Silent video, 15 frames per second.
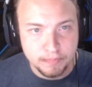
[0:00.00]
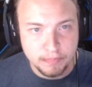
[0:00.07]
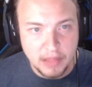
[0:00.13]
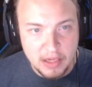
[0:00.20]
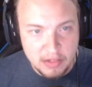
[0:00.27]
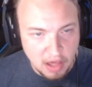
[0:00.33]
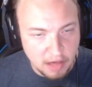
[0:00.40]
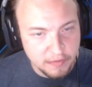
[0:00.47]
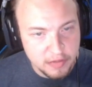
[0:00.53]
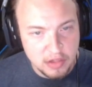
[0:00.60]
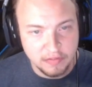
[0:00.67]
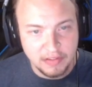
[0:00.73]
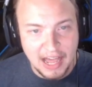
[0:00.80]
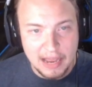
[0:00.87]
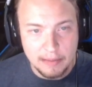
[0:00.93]
is
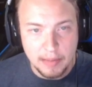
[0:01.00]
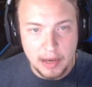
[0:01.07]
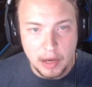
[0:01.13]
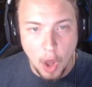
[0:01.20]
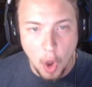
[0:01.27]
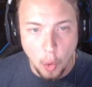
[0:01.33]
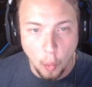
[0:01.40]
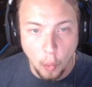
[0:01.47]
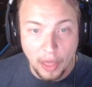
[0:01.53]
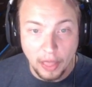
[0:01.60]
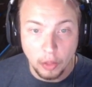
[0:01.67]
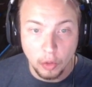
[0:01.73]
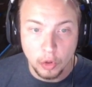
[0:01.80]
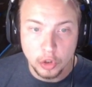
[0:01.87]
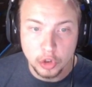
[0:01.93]
offensive lineman
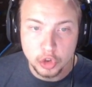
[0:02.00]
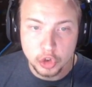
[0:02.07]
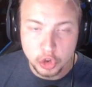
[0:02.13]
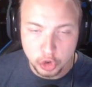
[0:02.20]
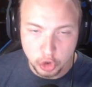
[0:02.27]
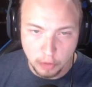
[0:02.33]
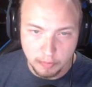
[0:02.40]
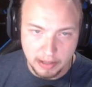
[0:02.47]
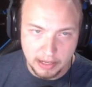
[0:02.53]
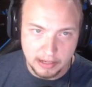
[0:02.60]
Will Sherman.